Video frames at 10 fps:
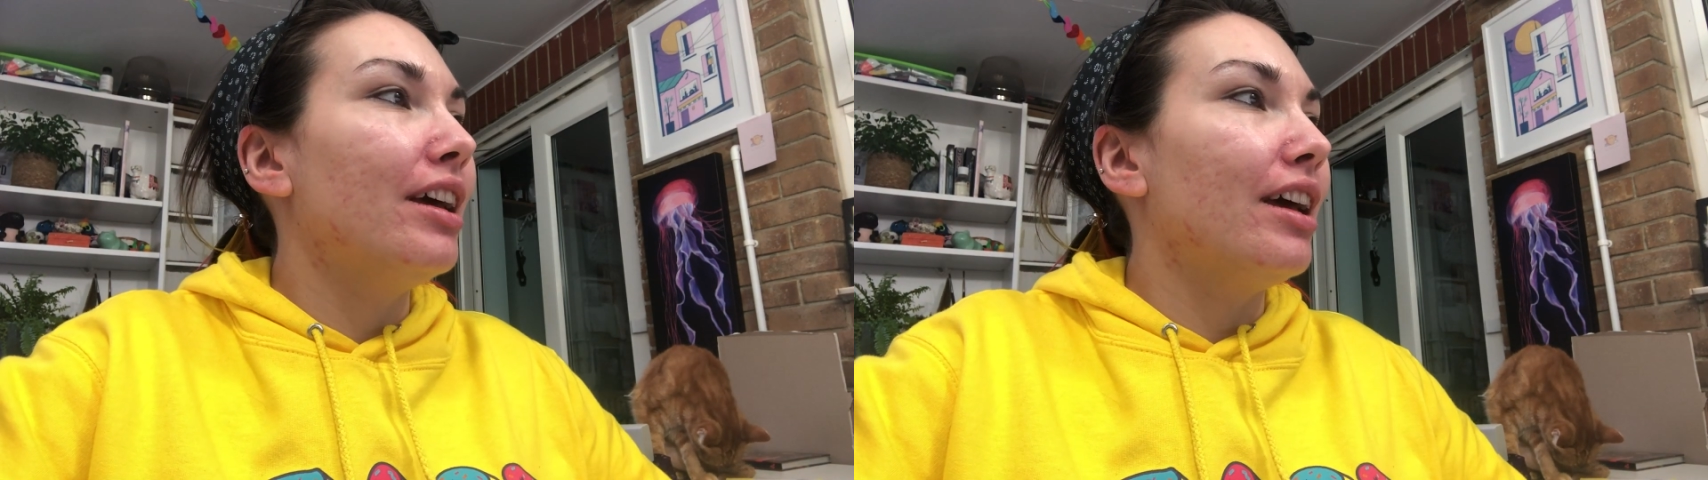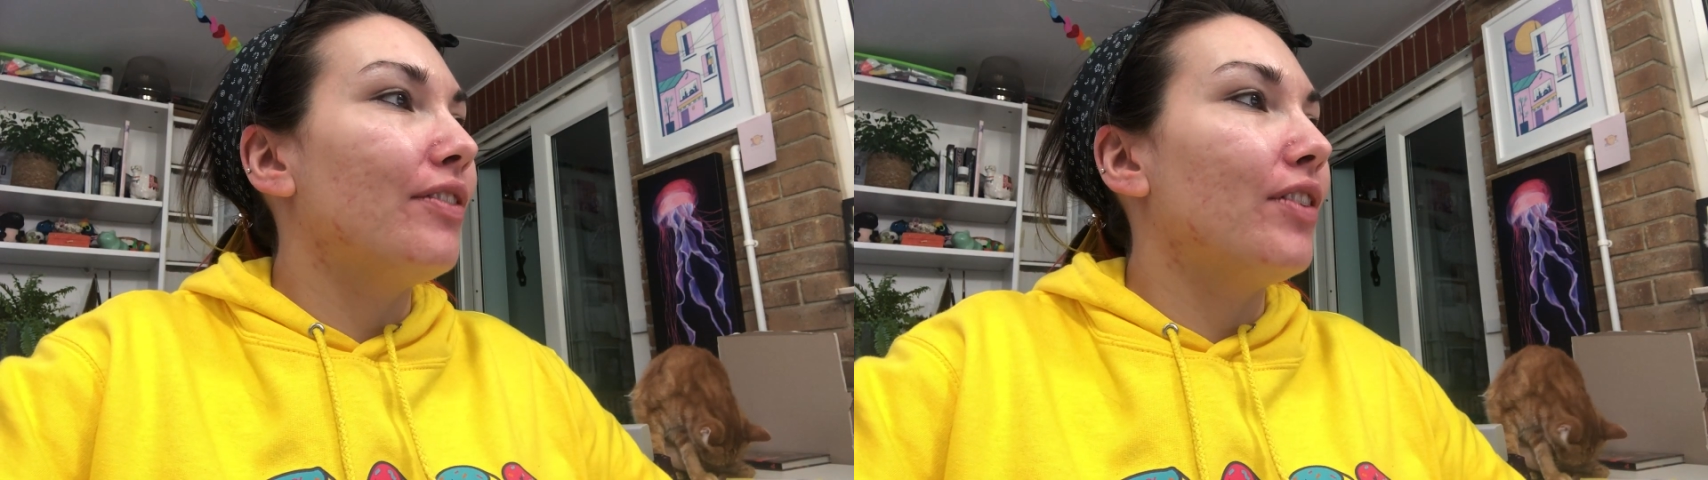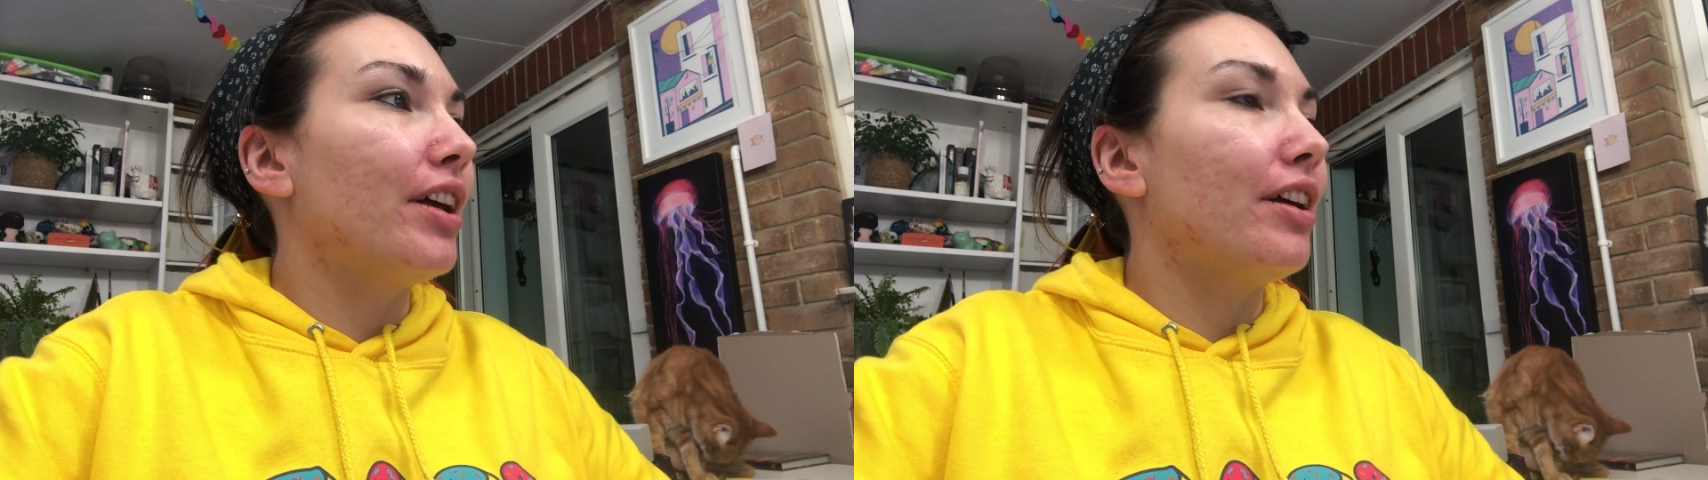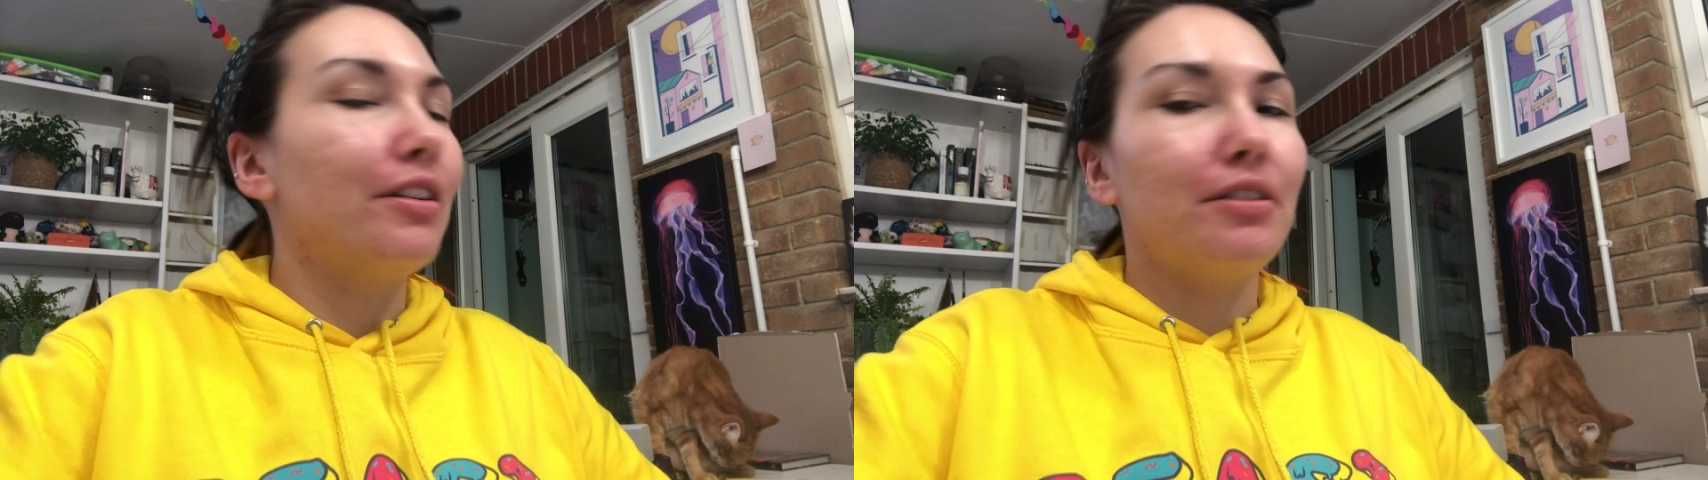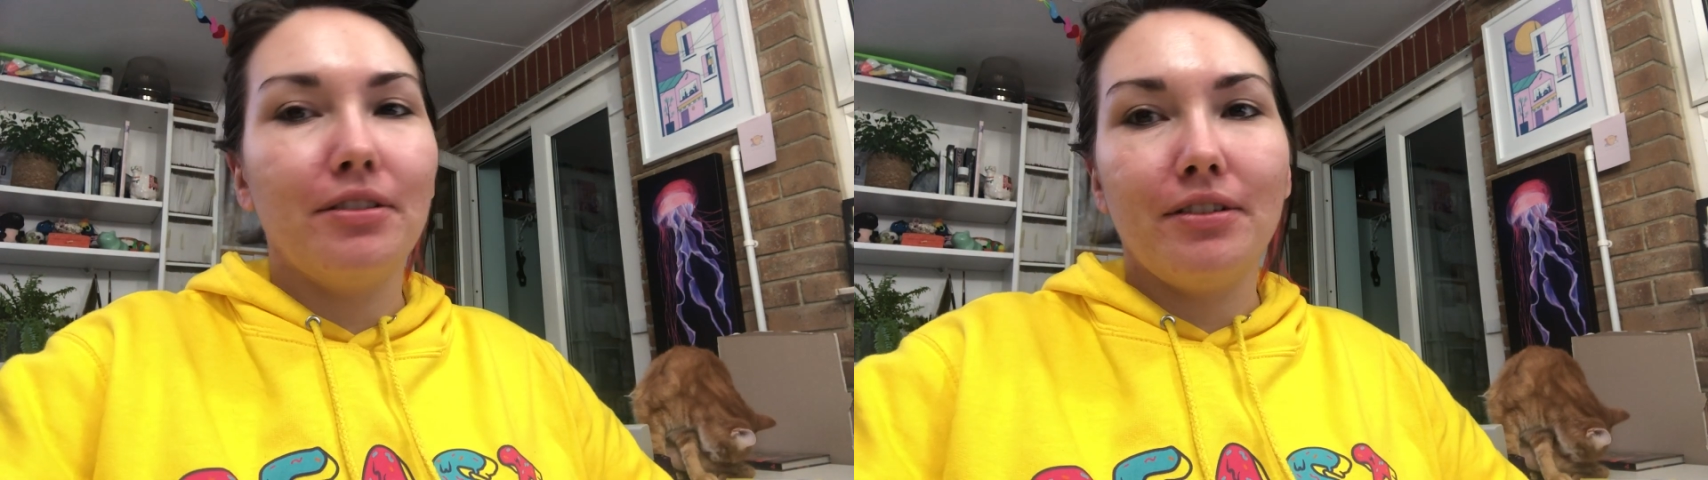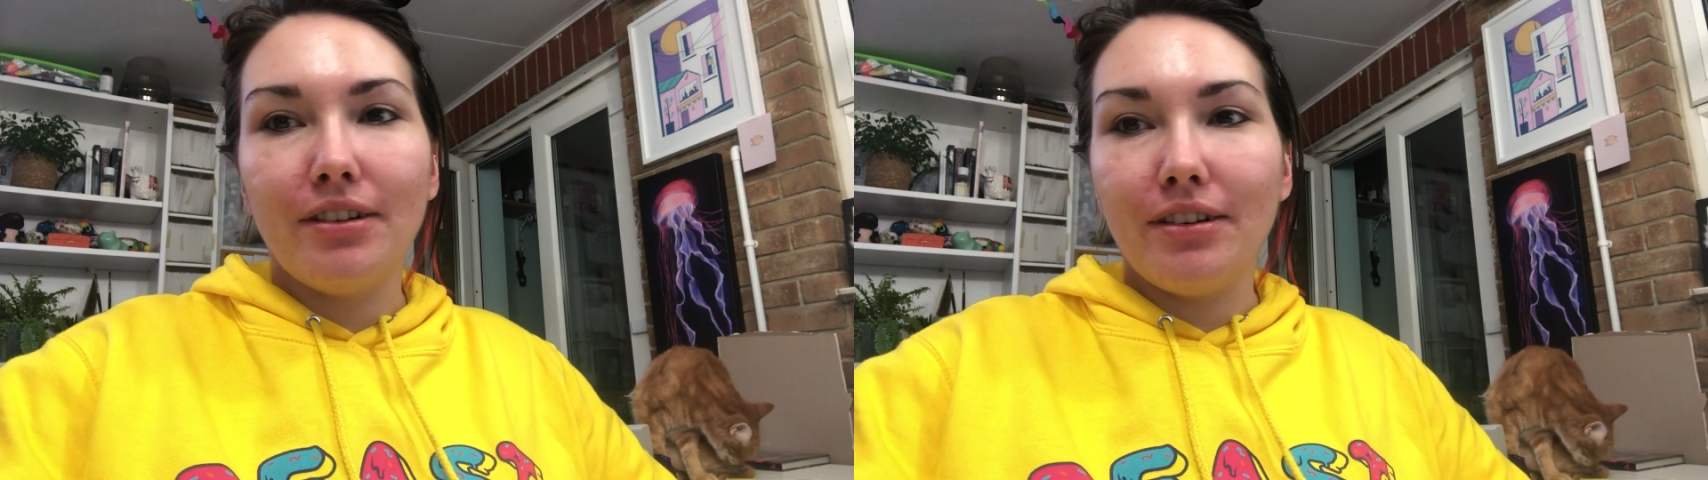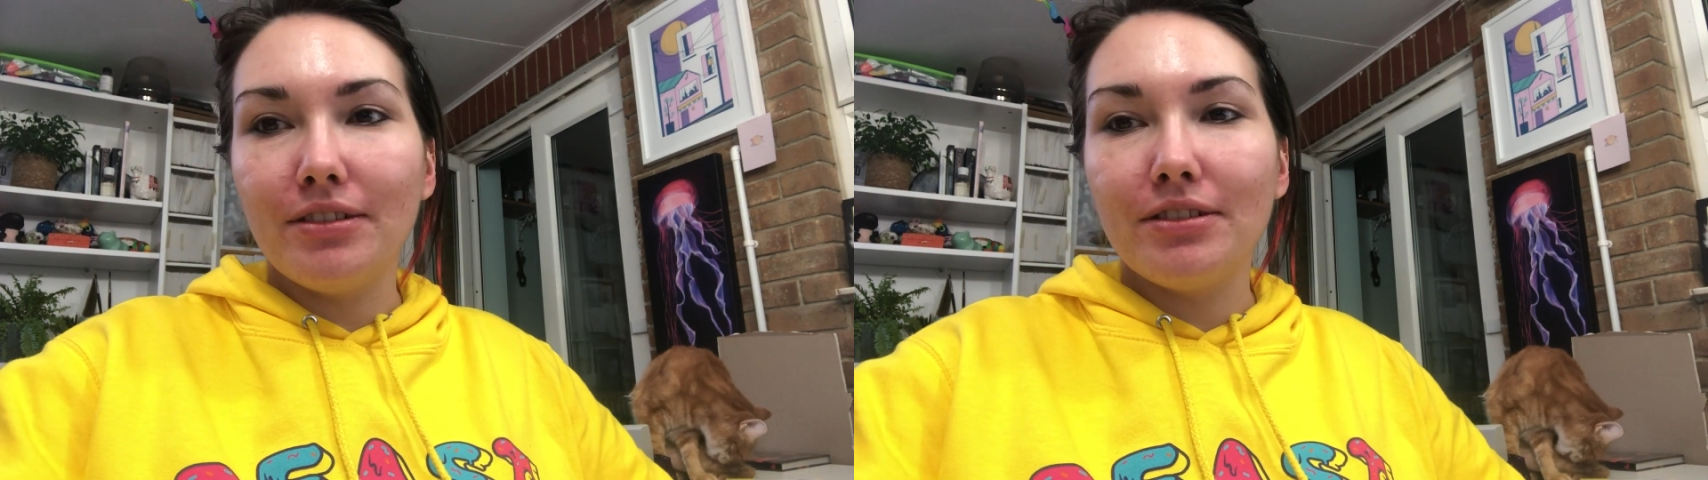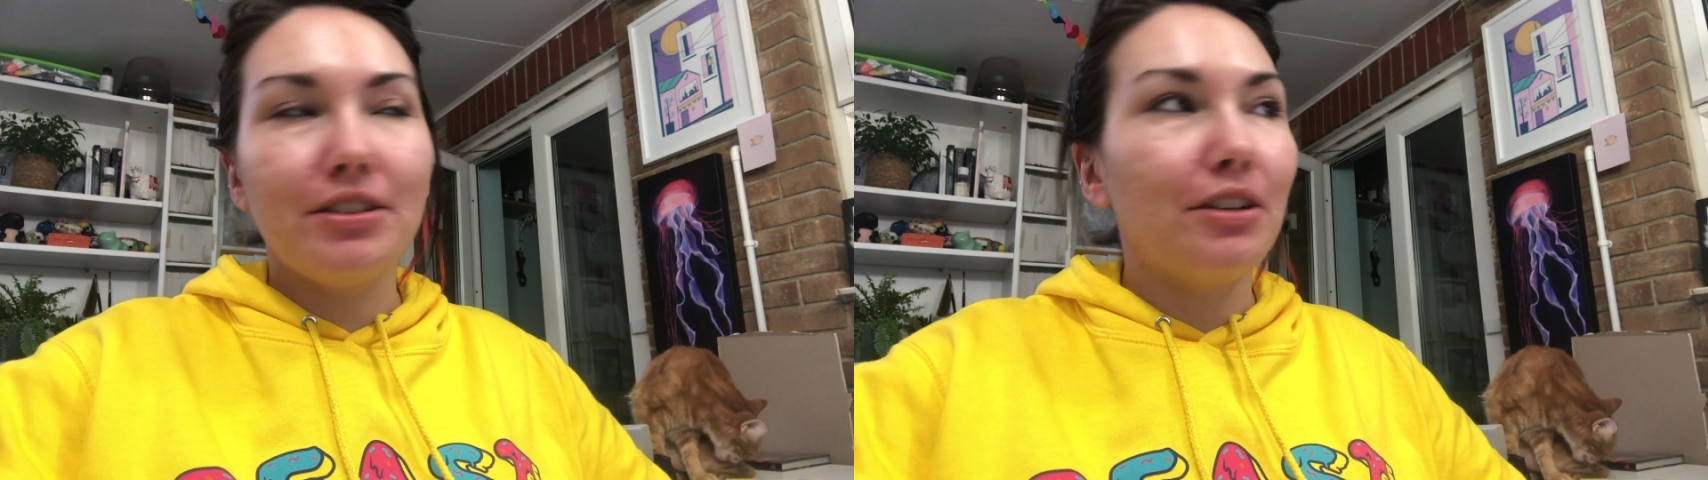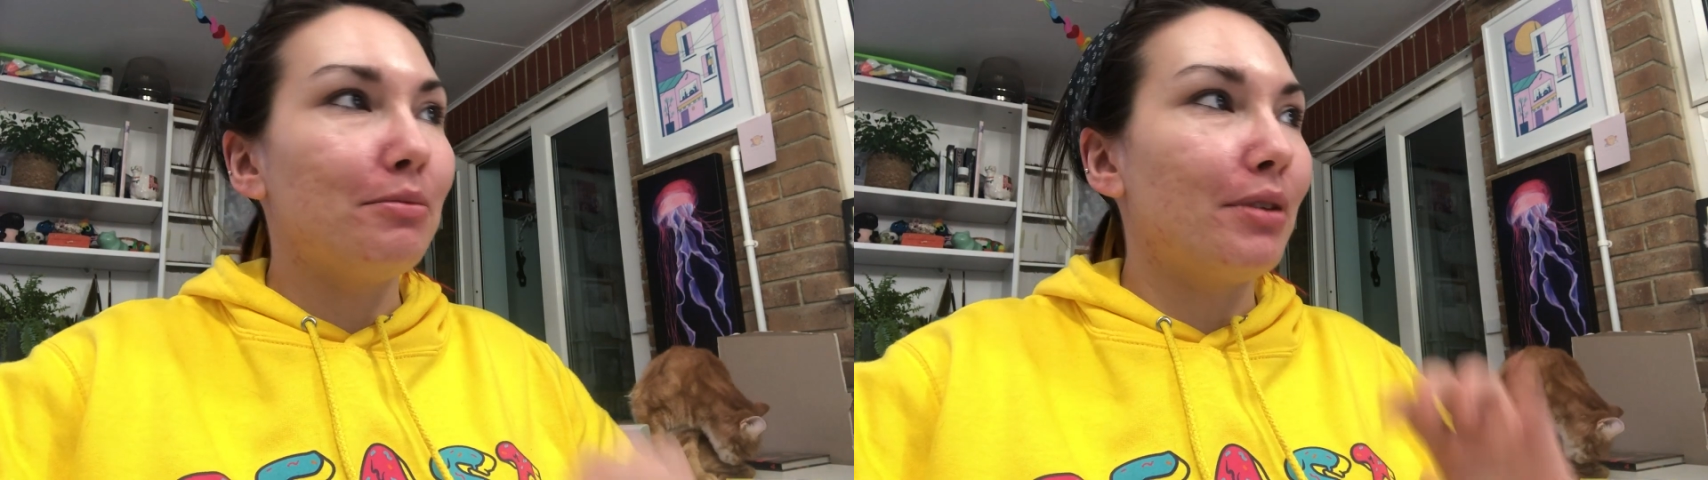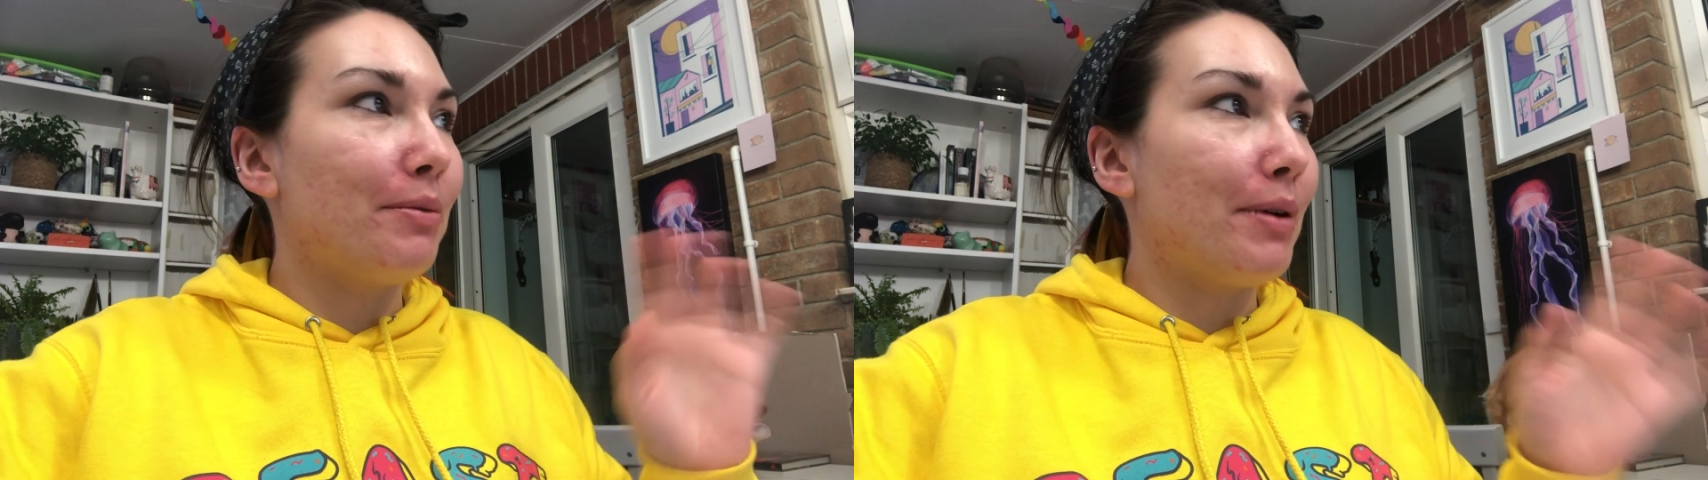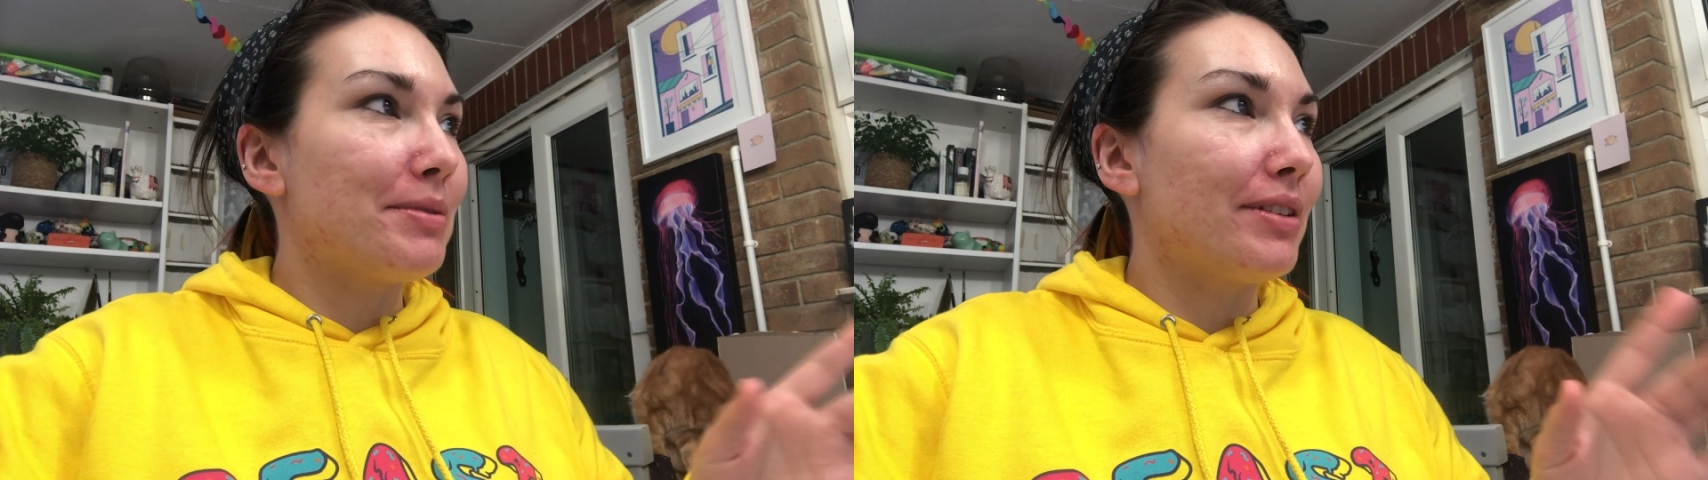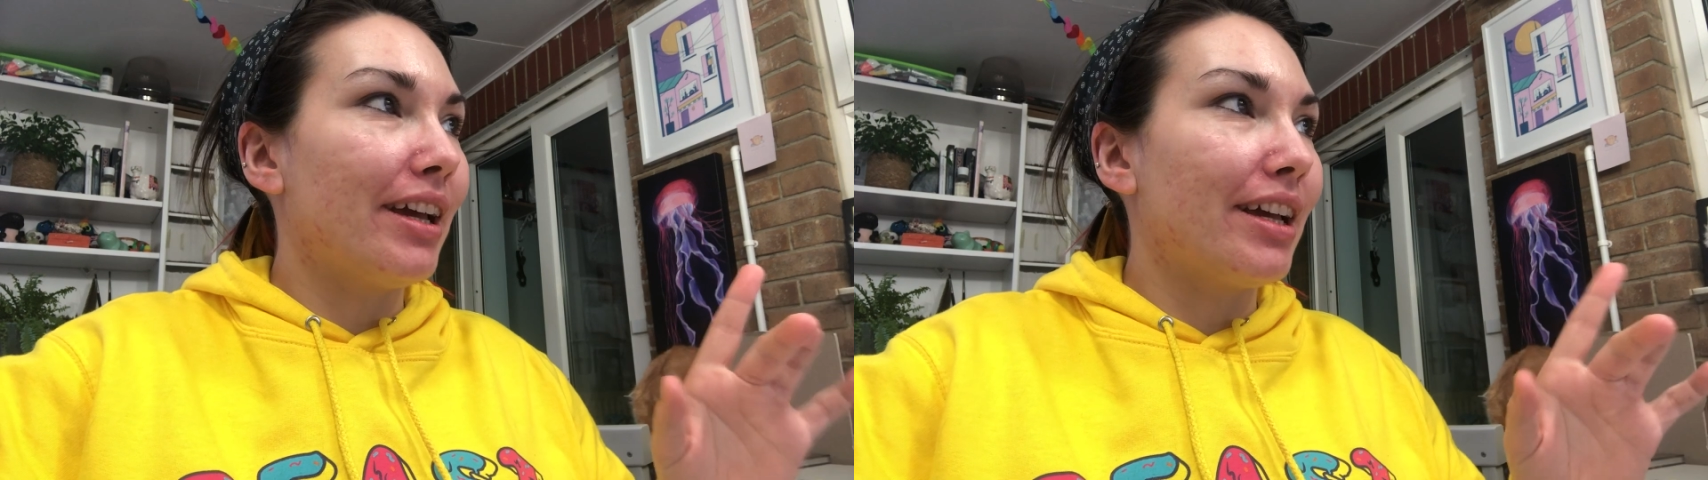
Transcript: if I go onto my website,